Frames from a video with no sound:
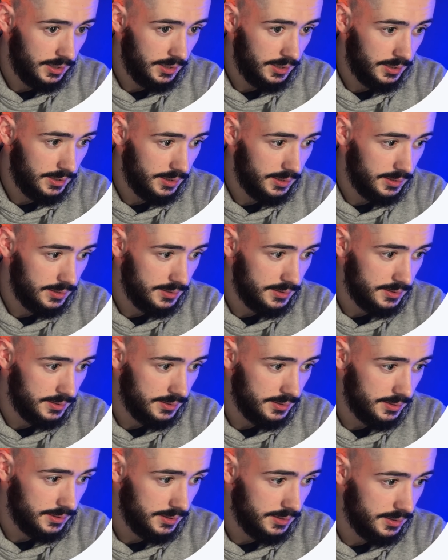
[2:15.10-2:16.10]
and
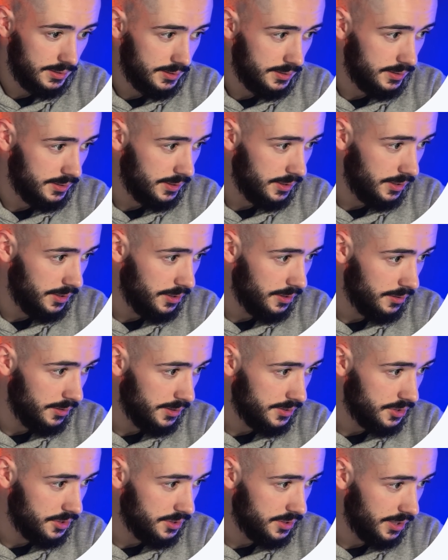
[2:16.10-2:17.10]
here.
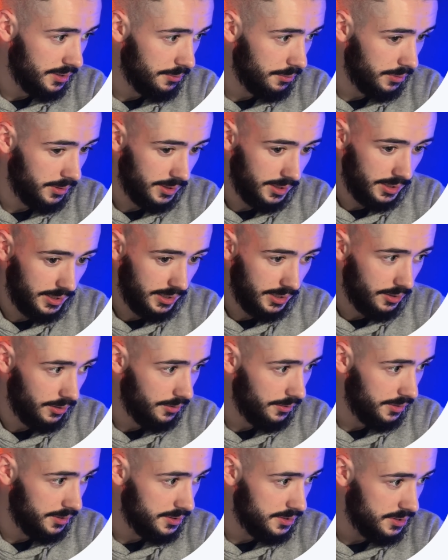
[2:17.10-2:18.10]
Let's just say we want to click
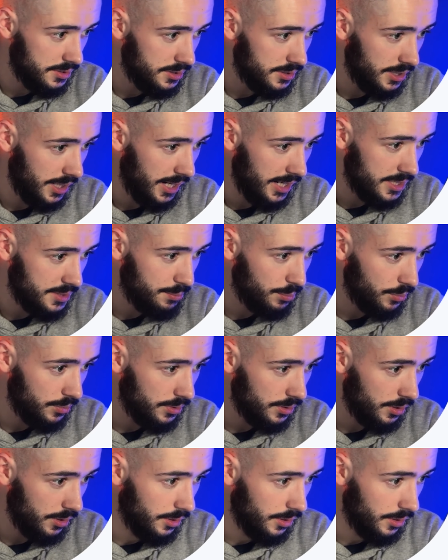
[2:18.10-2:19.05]
on the dashboard